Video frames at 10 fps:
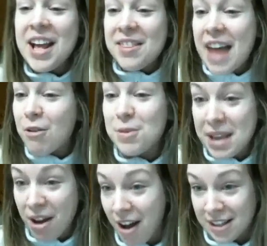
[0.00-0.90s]
that would
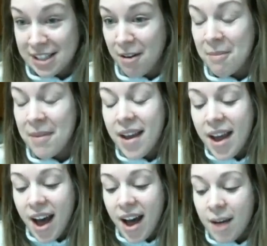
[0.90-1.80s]
be awesome.
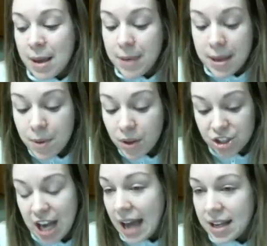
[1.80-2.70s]
And people are
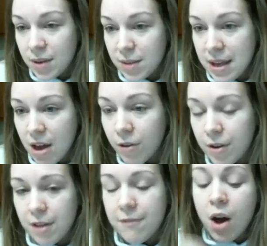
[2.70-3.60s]
chatting with me over
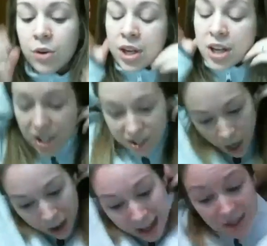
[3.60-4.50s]
the phone.
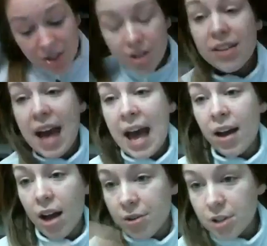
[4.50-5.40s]
So I took that
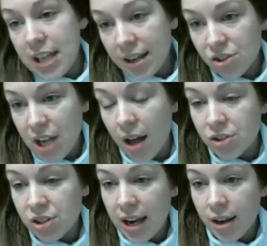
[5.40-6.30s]
100 text
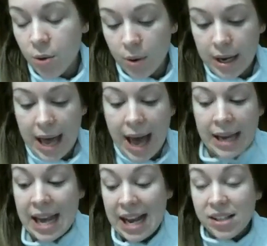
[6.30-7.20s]
challenge that Eric Worre
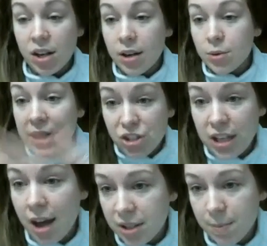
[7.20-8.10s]
had, and I started
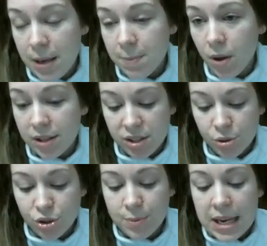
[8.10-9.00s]
reaching out to people on
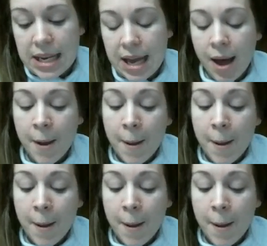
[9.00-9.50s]
social media.